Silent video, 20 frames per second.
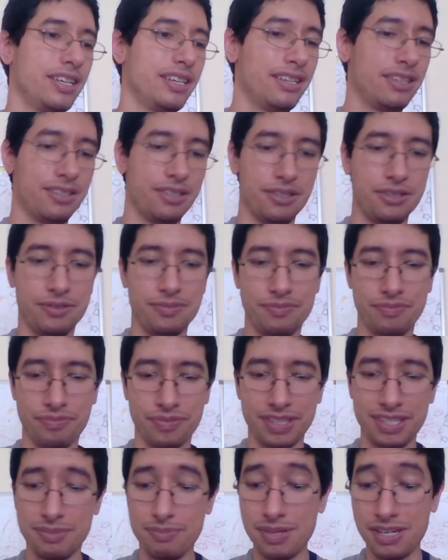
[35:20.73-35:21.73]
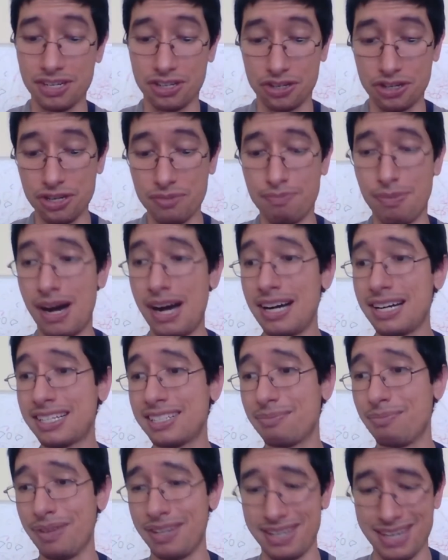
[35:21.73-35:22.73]
So this has been a good
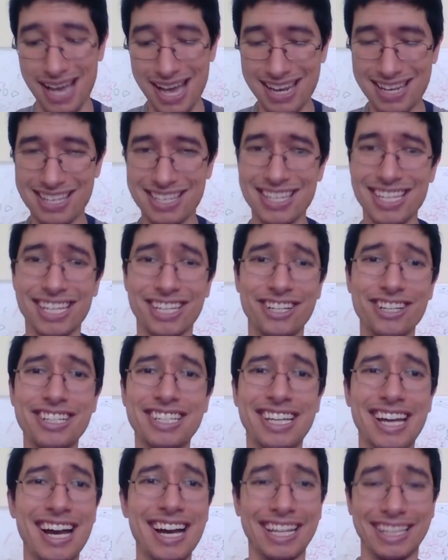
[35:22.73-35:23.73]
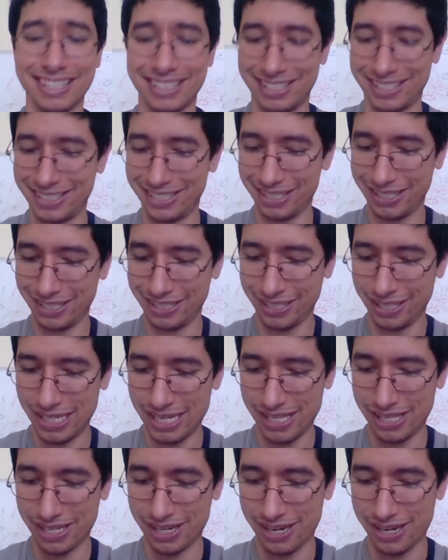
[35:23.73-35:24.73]
box, but not good cuts
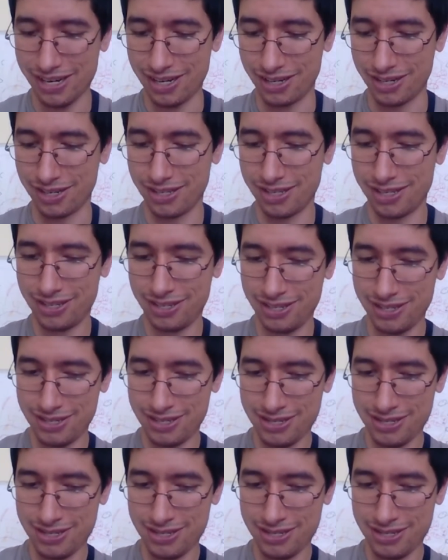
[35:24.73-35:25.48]
on the cards.